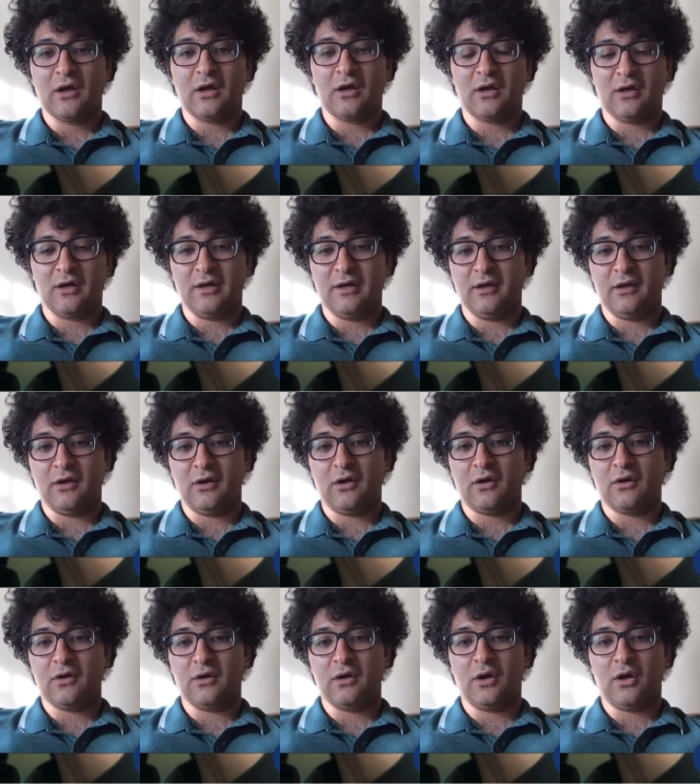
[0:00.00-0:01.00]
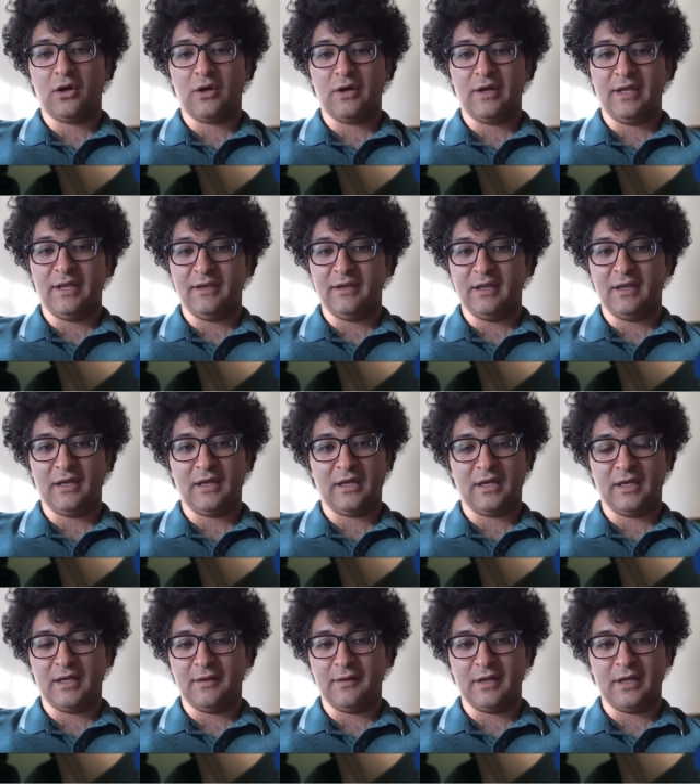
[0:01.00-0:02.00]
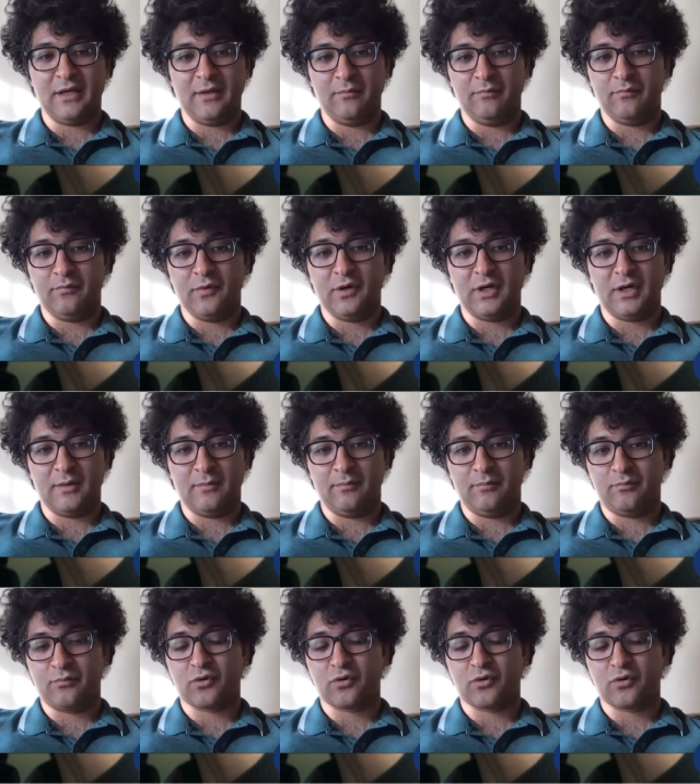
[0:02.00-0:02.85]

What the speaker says: on a